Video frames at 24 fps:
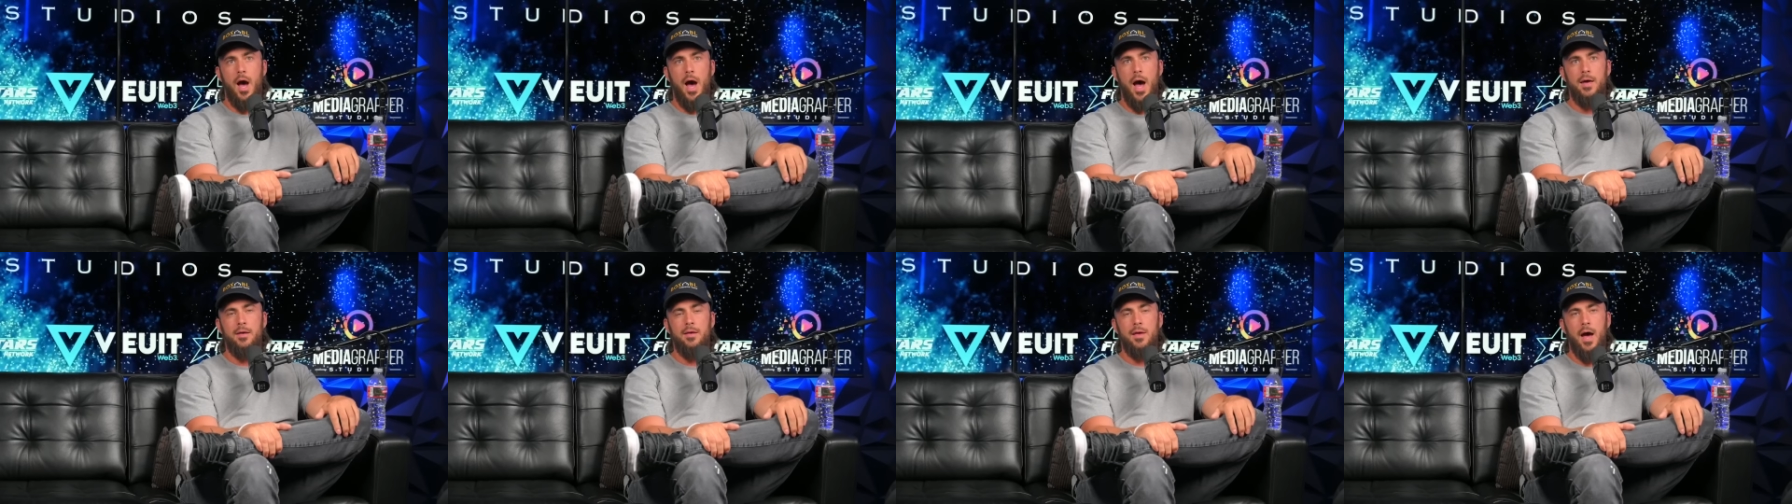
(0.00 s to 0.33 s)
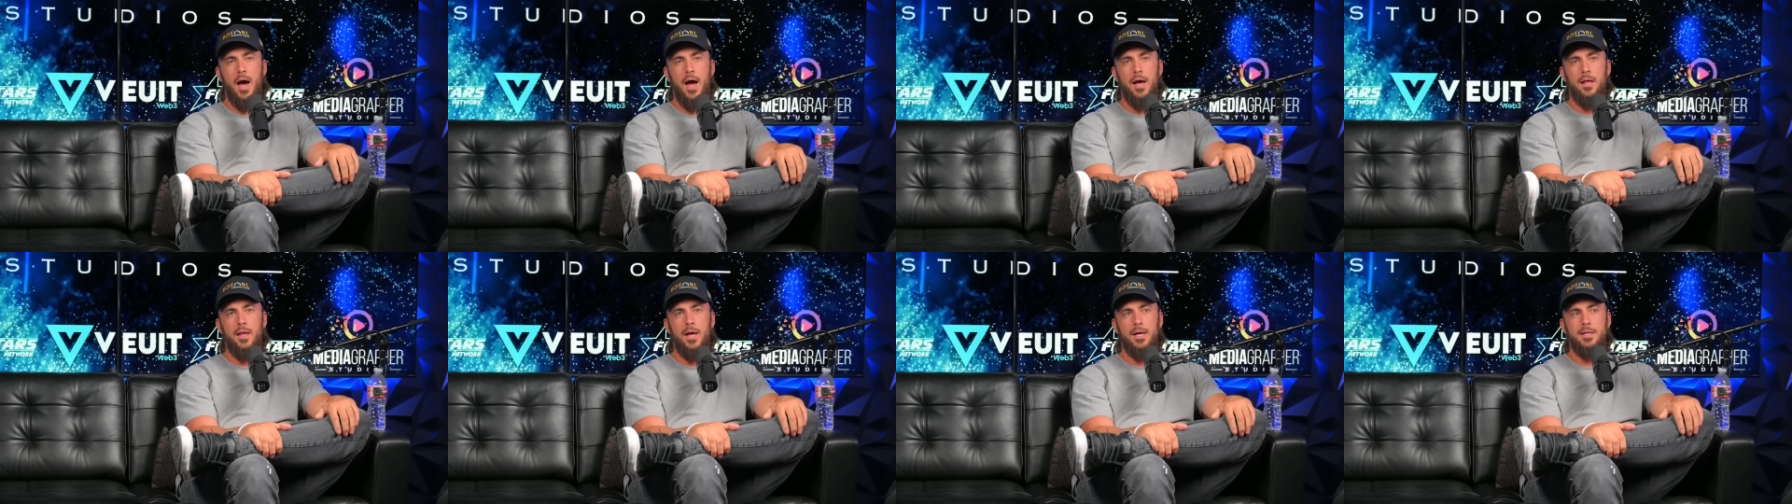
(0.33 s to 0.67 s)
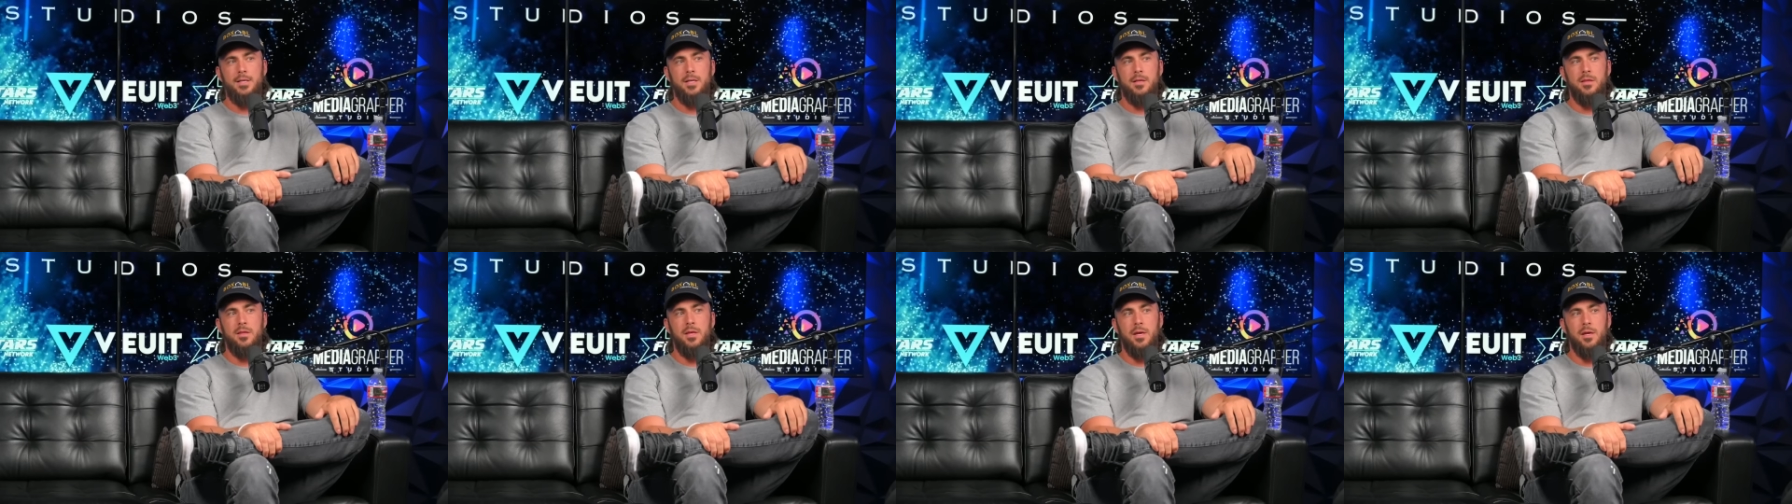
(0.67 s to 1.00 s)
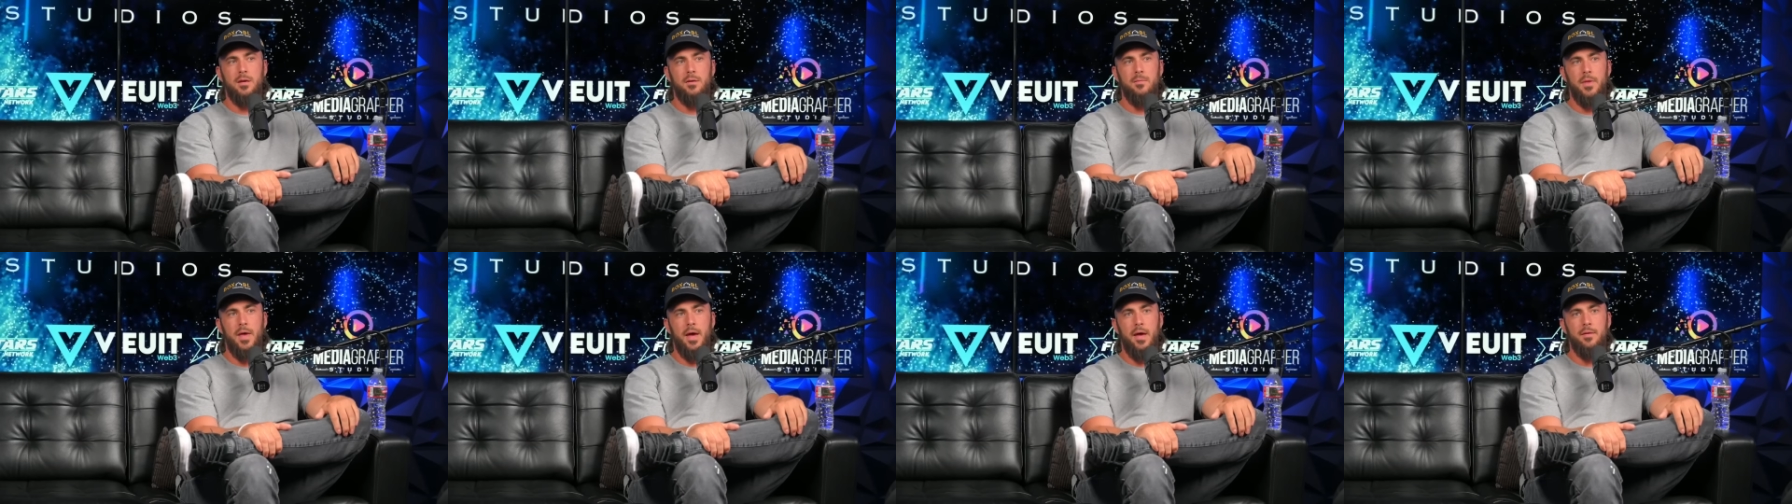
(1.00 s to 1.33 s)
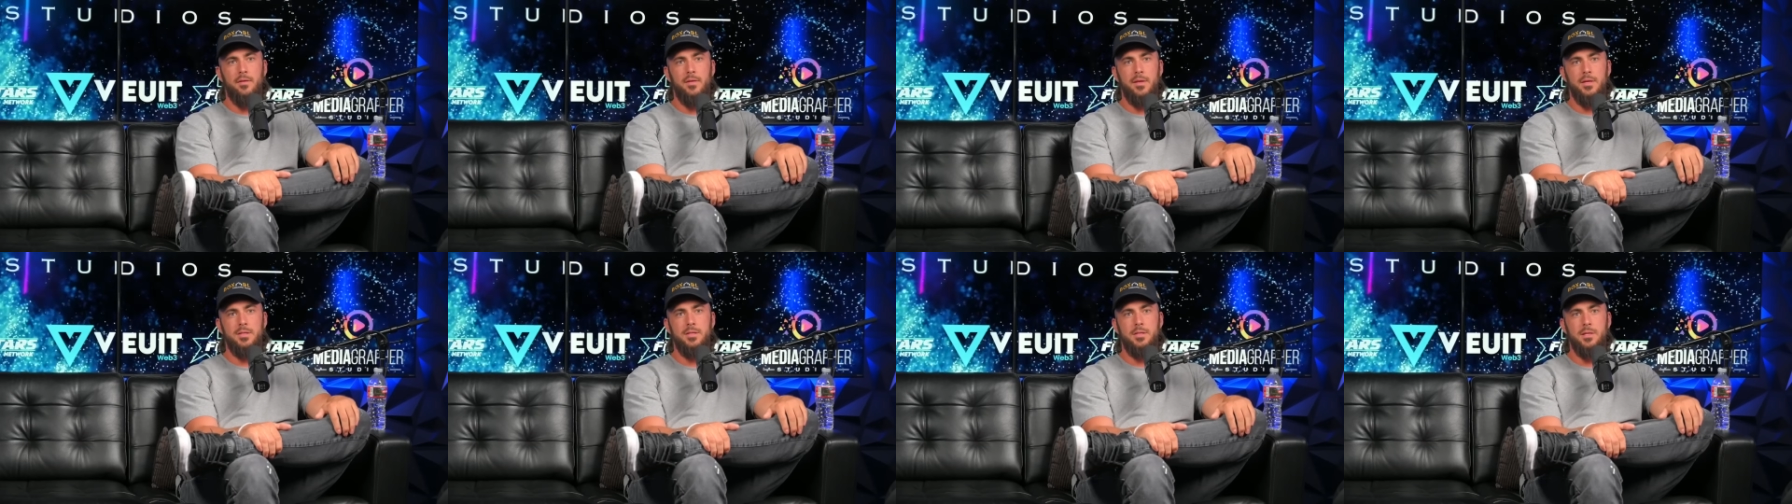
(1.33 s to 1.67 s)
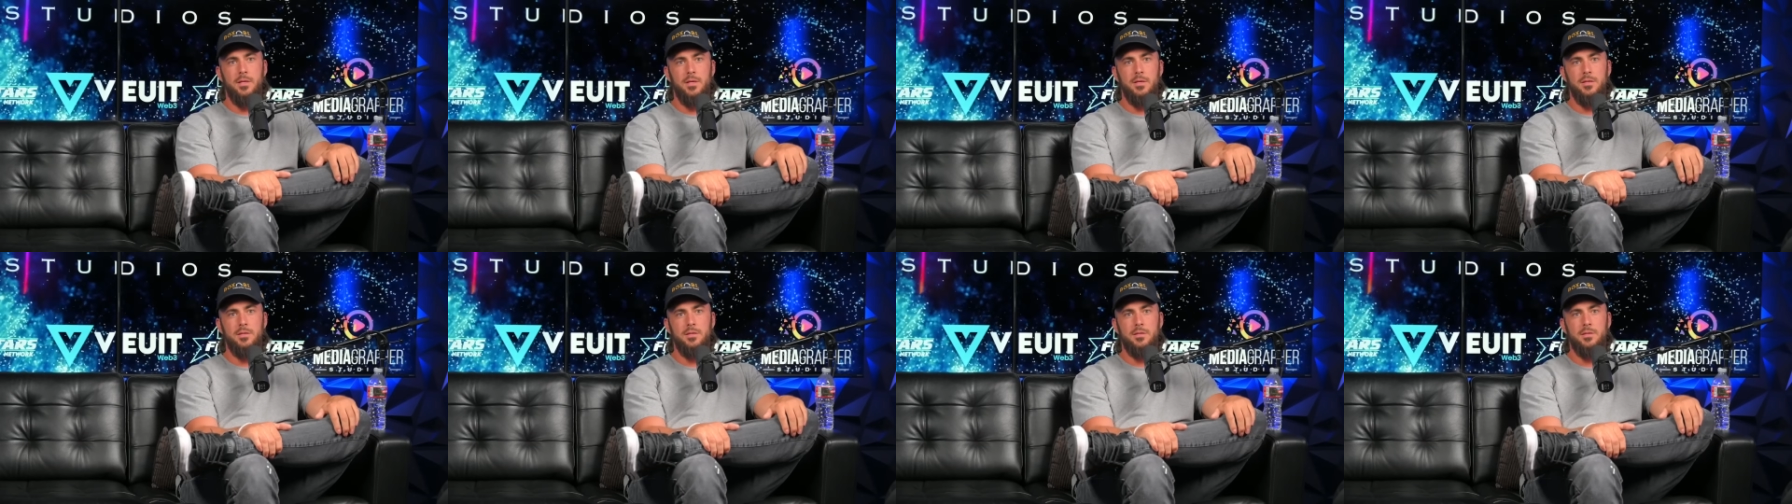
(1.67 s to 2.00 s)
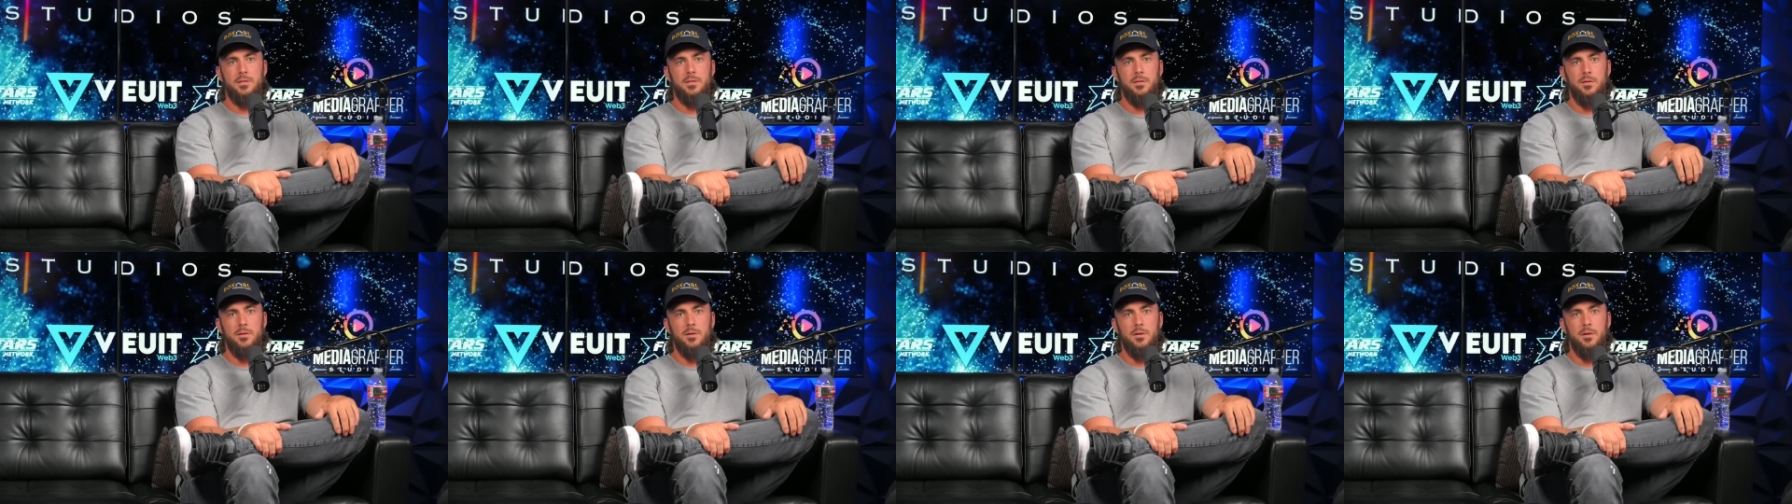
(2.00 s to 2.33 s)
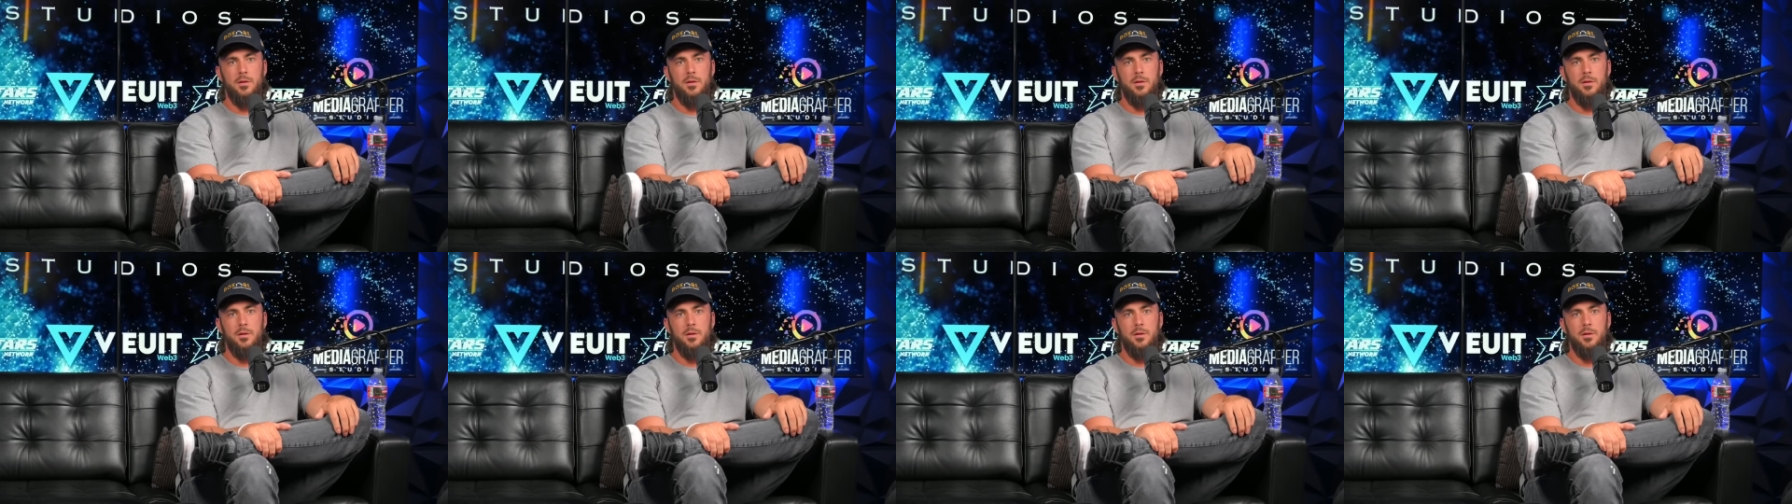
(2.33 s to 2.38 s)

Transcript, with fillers: I, I like to think that this is